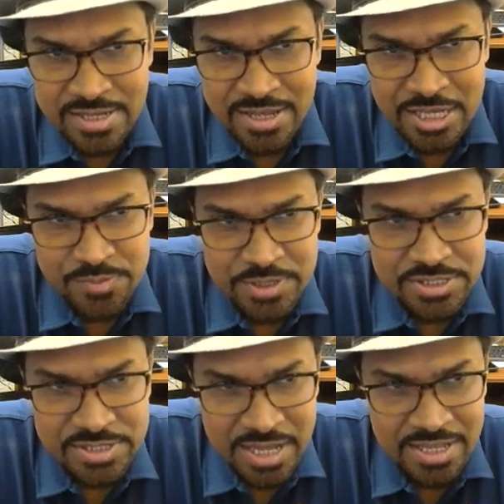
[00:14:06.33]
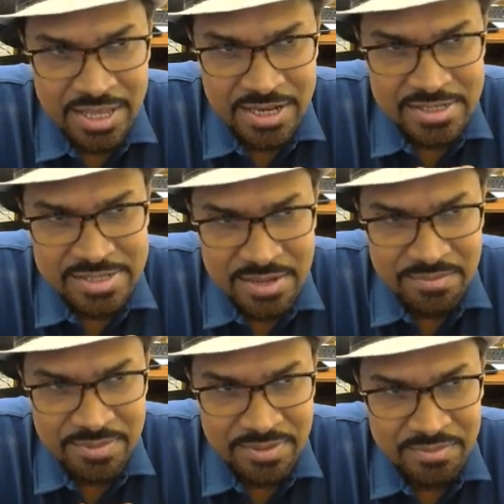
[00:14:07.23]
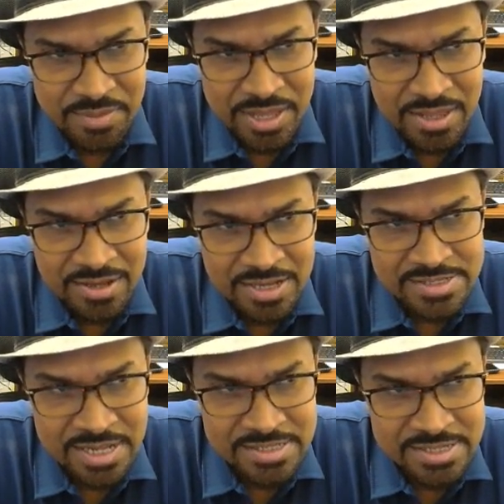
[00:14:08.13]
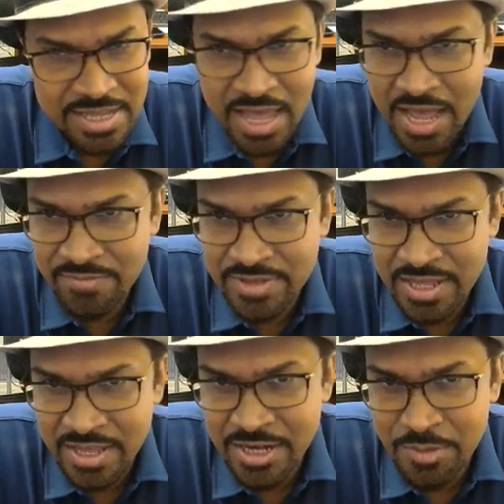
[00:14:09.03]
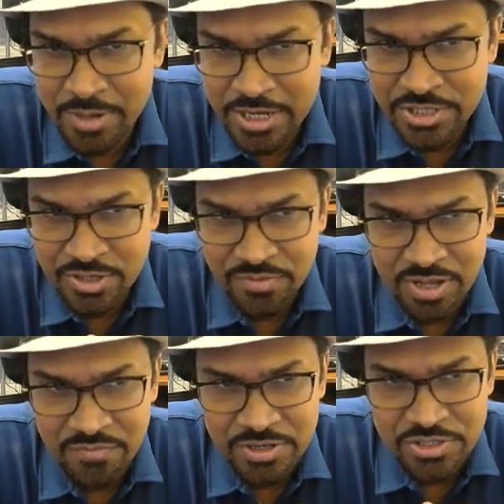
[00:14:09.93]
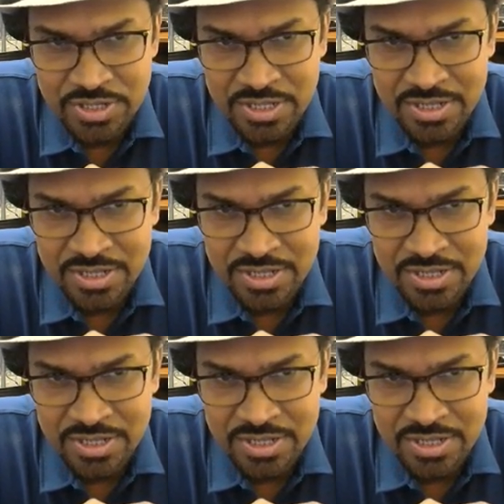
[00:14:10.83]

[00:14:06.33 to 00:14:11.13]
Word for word: expressions like A less than B less than C have the interpretation of a conventional,